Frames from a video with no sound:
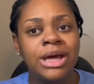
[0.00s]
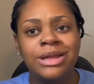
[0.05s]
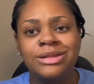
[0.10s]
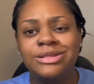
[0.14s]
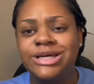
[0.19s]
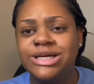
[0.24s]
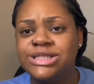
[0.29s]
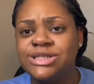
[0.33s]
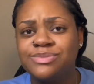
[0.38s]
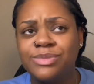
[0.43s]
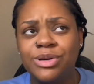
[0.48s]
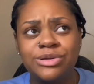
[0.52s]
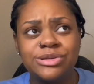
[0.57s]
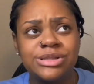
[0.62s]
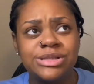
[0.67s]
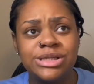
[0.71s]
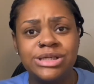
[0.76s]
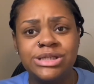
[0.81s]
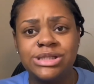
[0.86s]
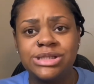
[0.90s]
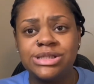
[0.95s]
That's
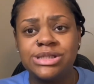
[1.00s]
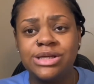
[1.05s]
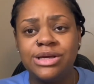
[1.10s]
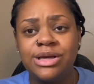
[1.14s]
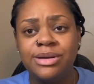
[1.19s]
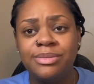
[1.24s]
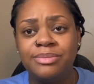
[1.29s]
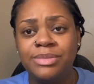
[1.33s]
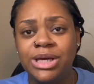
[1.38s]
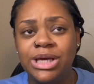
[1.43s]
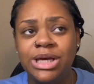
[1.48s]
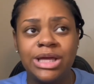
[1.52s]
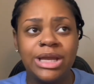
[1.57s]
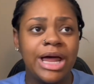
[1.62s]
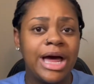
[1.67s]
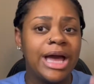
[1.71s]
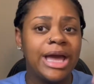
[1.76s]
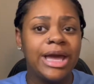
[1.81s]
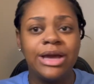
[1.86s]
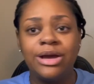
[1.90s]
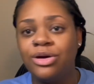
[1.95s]
mostly just to get me
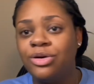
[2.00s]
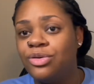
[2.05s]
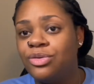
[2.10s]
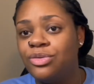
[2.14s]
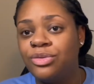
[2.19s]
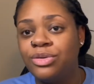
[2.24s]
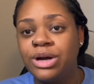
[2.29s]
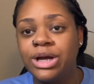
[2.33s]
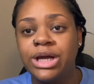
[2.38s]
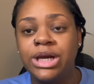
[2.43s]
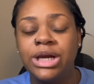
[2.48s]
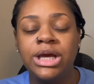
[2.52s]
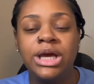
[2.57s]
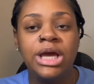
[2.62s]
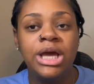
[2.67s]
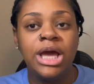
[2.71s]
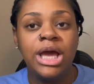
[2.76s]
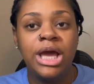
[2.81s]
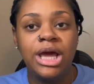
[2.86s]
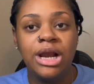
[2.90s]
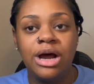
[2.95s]
like going,
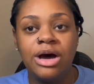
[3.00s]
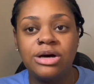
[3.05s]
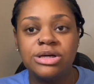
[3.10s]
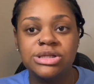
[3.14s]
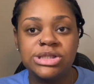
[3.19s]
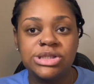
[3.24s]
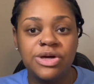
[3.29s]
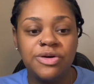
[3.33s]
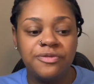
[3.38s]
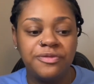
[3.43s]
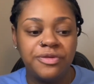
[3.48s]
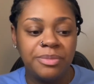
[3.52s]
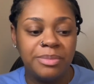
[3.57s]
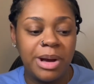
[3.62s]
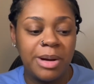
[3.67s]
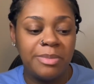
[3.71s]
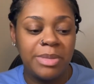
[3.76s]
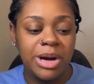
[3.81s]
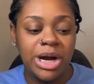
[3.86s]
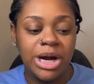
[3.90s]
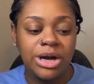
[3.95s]
and also for
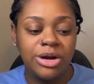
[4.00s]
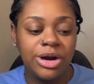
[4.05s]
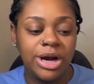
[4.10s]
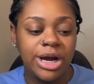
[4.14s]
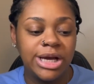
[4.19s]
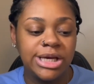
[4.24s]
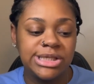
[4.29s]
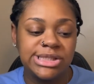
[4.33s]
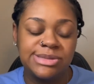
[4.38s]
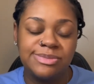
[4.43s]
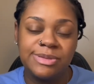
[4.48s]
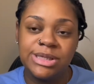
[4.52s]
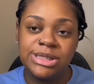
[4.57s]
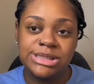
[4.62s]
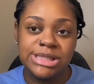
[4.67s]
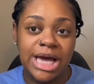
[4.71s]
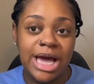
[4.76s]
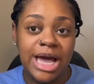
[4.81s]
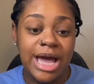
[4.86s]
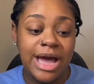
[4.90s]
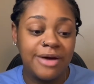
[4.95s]
my migraines
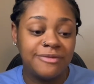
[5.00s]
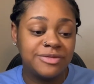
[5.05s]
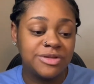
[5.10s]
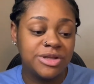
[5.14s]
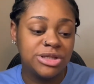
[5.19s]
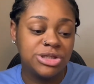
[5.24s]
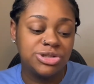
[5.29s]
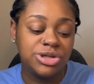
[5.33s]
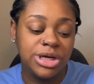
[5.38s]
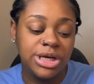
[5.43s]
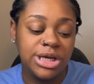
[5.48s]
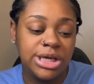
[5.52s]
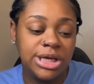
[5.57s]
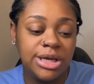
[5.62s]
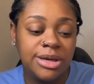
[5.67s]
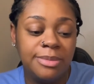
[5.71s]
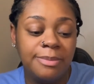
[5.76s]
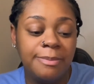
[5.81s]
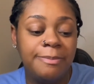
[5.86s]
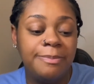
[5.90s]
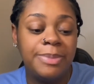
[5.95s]
because I have to drink
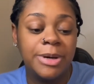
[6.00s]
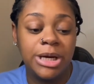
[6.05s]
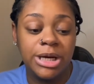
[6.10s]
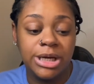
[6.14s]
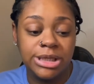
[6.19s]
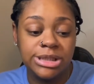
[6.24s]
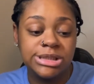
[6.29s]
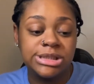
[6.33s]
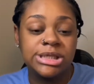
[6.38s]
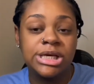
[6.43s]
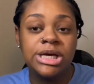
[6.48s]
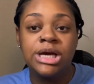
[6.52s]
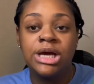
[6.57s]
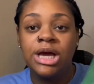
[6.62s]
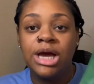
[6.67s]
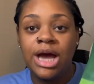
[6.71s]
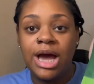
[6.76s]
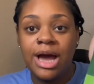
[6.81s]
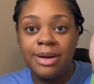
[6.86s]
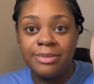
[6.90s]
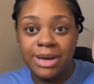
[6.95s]
it. But
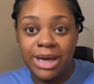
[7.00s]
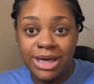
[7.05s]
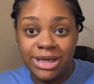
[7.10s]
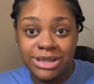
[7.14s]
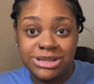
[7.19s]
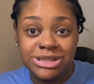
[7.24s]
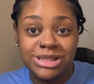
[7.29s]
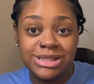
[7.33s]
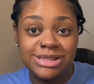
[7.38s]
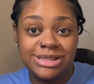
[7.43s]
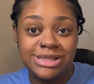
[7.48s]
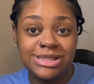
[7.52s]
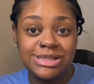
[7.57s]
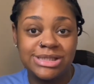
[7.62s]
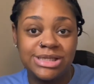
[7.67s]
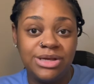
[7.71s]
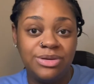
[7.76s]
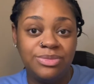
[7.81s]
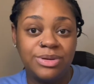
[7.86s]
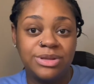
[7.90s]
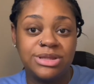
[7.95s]
I'm anxious to
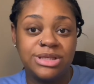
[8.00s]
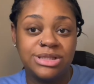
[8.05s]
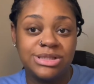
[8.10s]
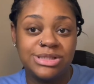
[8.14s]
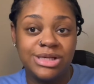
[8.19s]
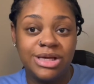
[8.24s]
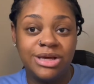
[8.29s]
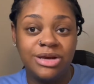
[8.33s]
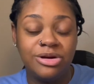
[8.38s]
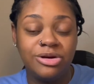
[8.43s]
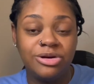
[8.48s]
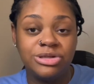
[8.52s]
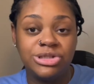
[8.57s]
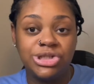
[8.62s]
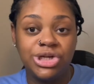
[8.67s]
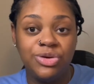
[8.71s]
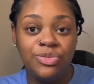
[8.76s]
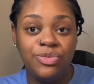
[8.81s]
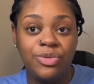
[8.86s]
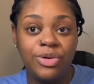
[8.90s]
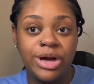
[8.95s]
see what this
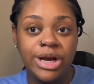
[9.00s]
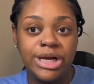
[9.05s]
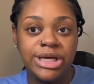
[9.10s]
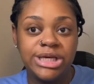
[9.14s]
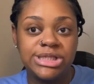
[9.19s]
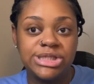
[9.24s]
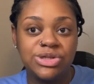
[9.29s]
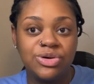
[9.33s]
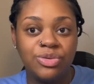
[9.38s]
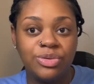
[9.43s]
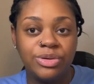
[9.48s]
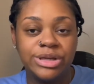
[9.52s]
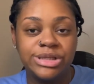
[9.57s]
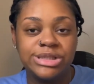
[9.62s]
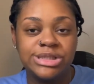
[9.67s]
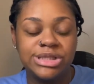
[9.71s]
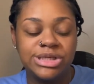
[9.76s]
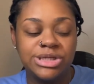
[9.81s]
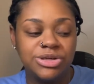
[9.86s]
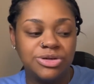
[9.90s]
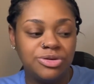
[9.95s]
energy one is going
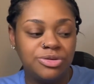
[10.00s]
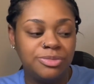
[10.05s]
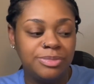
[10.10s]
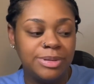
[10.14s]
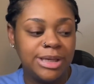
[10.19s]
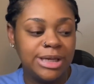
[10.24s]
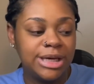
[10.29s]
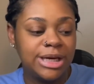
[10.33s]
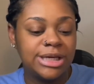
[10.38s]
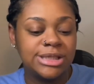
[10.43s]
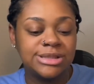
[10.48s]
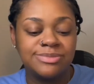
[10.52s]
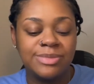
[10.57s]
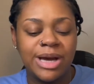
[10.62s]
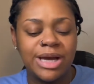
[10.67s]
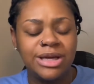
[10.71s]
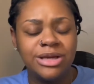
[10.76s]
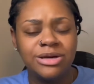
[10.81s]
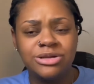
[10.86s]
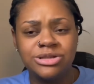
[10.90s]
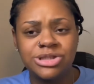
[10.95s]
to do because
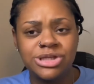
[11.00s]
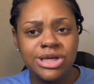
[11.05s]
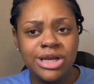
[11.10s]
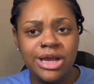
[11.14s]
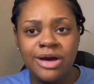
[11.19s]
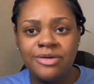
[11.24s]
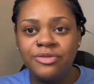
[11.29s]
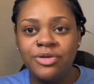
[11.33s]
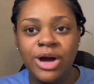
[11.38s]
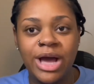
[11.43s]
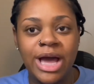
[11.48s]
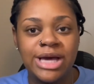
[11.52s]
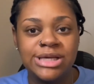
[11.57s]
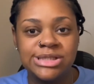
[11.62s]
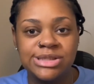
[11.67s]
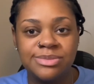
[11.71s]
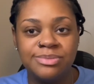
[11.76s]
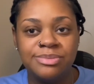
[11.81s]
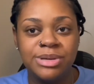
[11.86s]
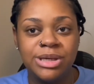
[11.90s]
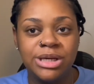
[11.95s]
my energy level
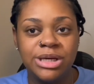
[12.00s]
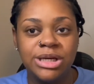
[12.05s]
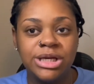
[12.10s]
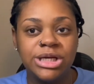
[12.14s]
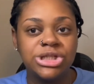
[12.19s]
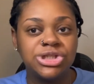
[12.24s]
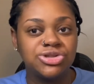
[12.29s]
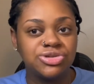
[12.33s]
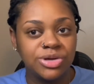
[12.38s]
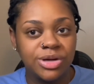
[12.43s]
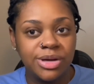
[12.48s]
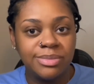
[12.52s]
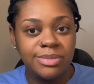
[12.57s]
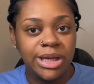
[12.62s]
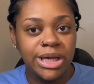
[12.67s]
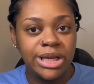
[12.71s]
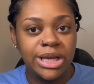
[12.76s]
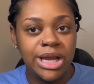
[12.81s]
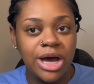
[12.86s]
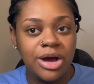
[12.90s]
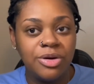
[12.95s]
hasn't been
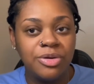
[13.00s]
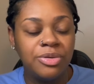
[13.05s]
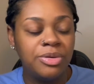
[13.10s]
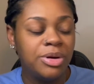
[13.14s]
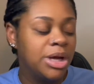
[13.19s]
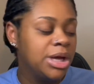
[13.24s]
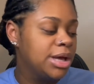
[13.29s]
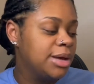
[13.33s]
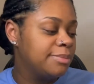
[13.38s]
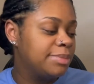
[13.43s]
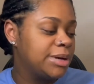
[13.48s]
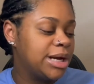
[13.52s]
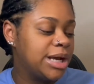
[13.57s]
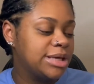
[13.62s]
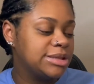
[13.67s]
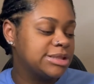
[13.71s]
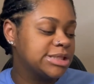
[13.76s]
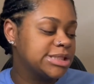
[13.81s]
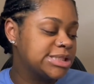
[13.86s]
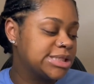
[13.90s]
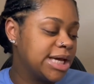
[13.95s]
extremely low. But
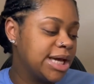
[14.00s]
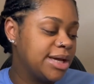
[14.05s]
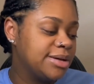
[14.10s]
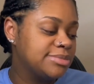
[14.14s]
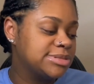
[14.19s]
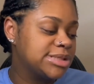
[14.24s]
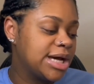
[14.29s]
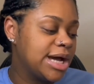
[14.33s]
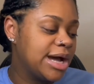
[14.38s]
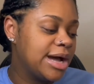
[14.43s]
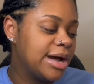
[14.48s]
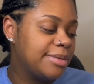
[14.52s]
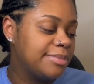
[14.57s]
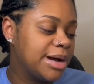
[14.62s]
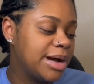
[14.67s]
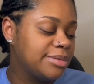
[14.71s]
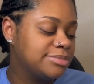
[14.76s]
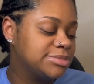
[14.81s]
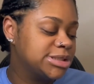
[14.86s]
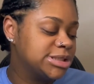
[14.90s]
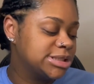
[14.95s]
at the same time,
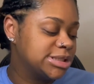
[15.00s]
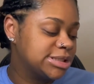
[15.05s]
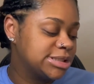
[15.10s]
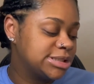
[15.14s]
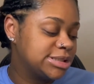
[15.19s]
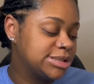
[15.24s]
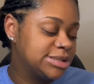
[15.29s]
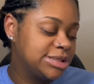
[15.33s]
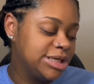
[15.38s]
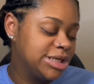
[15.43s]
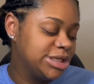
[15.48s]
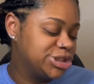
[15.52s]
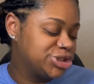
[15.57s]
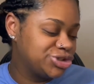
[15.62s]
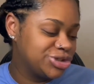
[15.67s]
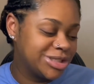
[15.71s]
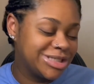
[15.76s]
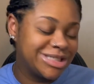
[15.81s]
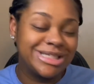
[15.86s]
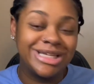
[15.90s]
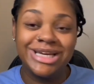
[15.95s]
I'm just
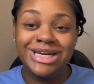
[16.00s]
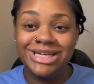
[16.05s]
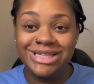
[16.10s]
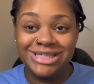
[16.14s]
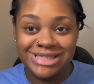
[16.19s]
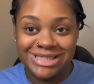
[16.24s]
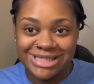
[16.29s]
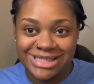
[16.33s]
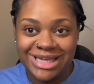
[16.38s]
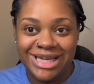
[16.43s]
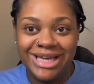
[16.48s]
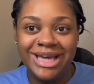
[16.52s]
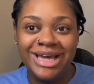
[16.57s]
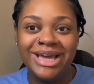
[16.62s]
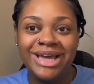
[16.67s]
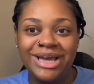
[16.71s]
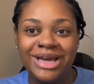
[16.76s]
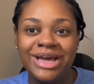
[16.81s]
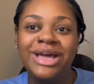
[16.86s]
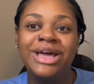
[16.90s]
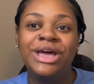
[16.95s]
interested in
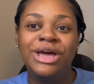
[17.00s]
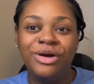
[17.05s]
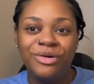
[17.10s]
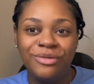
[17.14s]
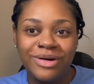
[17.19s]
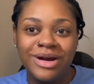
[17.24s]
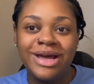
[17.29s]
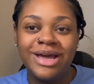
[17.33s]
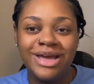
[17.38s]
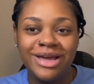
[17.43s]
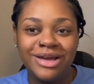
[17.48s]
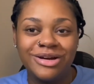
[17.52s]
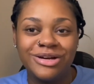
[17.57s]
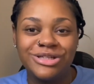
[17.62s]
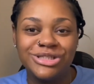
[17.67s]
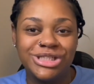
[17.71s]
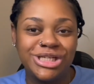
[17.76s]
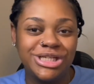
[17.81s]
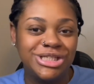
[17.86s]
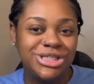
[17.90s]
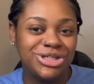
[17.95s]
seeing what an
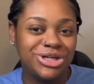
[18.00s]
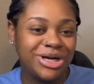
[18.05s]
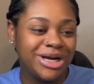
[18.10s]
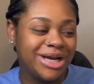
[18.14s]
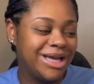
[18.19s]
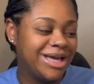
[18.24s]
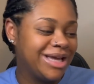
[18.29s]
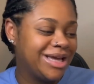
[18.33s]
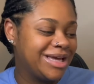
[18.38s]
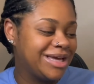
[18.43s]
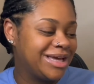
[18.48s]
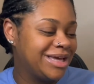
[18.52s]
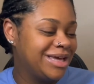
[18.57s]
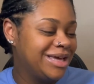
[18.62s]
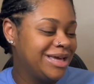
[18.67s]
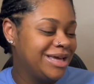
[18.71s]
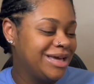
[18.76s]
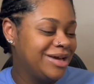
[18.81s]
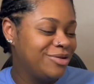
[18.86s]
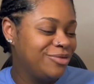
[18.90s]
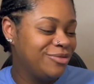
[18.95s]
energy drink
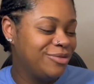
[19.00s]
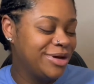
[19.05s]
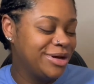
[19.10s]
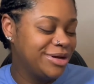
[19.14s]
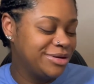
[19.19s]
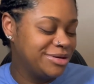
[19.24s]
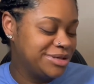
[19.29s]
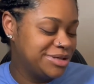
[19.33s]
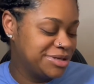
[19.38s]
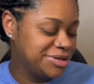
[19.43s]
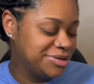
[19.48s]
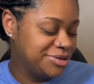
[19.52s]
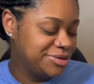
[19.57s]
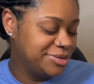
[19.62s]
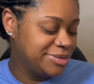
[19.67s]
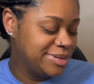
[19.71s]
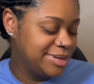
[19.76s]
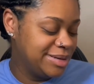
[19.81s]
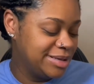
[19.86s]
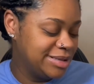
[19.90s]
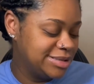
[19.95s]
will
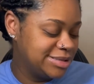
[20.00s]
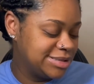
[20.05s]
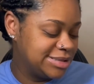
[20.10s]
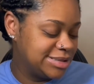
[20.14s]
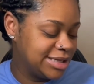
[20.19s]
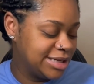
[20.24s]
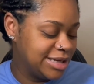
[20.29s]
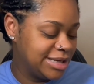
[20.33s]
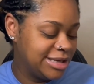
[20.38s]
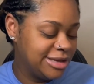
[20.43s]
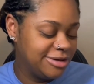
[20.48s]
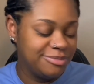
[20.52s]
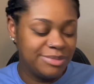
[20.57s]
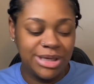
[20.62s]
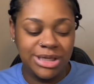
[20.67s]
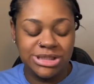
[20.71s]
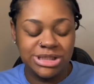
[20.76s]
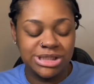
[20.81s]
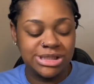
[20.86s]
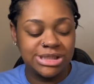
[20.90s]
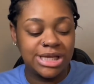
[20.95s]
do to give
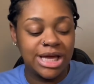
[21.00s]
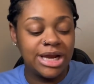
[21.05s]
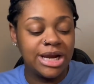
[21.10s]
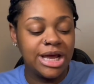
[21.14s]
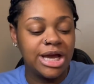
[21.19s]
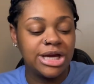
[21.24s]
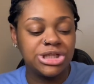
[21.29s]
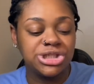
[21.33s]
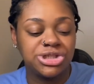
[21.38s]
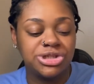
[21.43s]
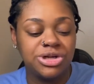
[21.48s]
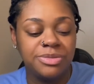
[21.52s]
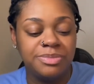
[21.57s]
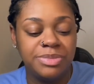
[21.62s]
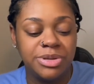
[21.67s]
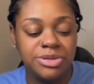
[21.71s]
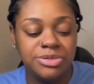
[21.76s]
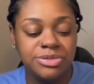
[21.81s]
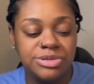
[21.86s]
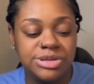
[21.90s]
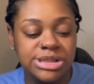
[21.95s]
me just that extra
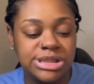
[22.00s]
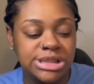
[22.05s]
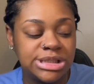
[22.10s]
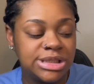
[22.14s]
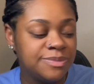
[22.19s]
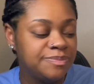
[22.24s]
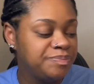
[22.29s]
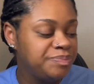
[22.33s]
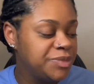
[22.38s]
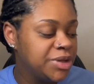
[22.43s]
boost.